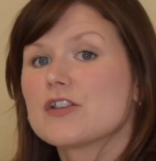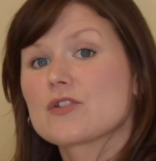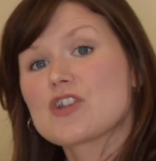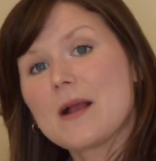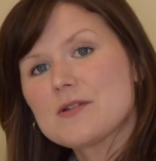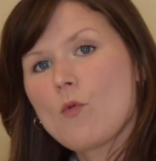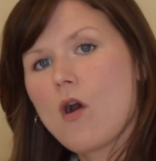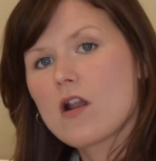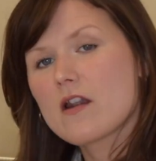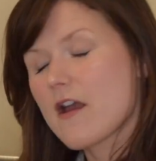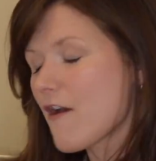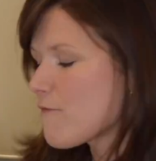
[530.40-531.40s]
So chapter
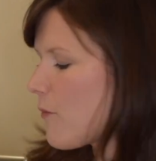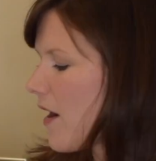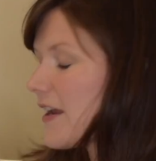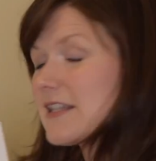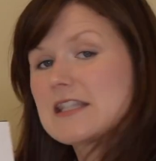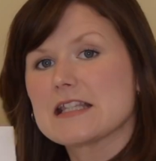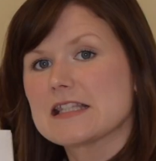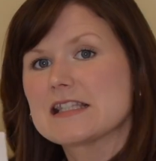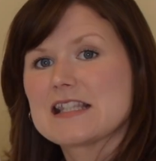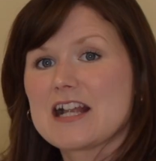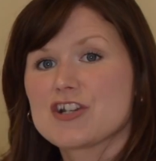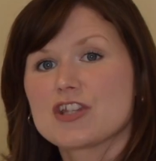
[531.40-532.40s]
one of Brian's thesis
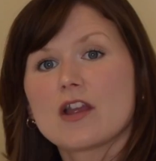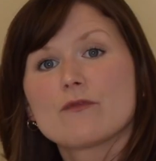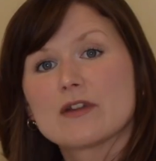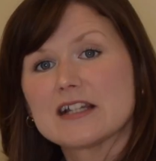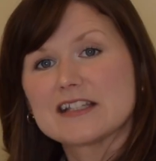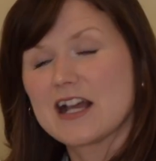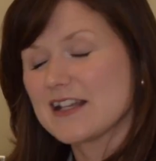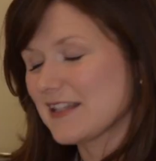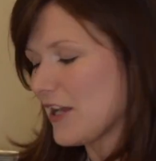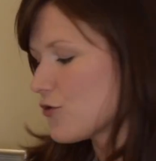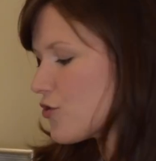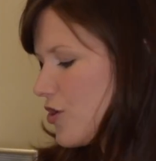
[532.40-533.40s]
is actually a really nice
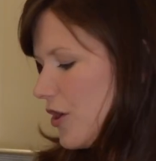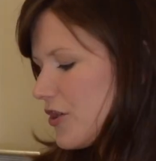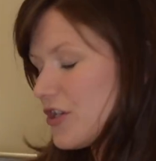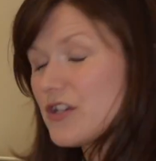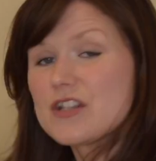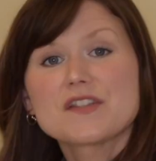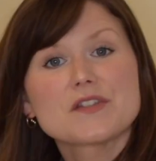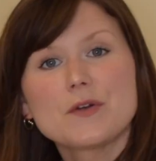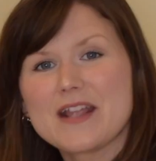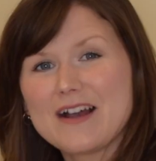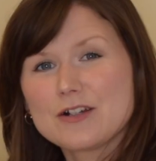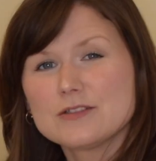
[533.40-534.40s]
introduction to the
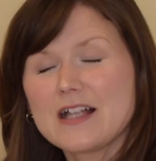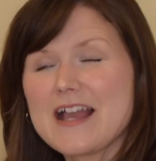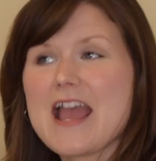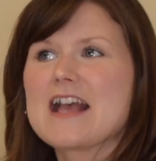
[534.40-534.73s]
zodiacal light,